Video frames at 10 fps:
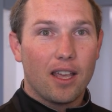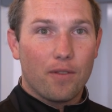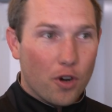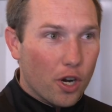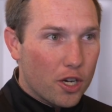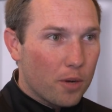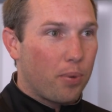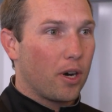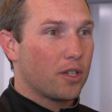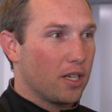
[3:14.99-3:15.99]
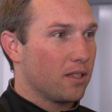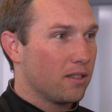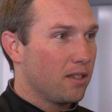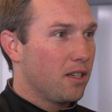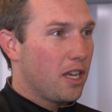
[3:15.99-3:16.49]
If you're a good person
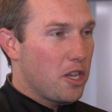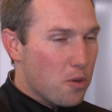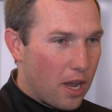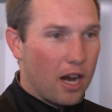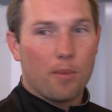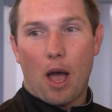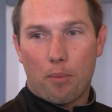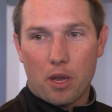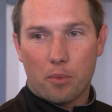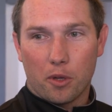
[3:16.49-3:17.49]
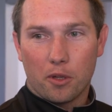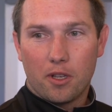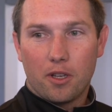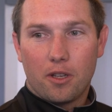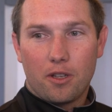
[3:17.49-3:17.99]
and you care about people,
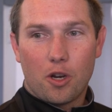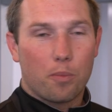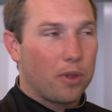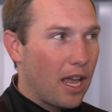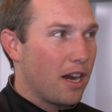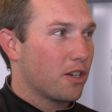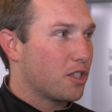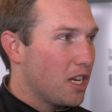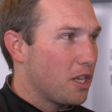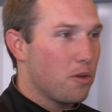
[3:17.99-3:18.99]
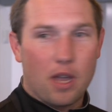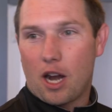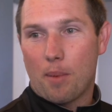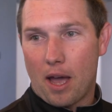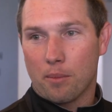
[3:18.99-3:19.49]
your players see that you
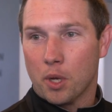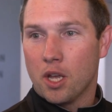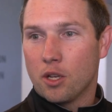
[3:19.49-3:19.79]
care about them.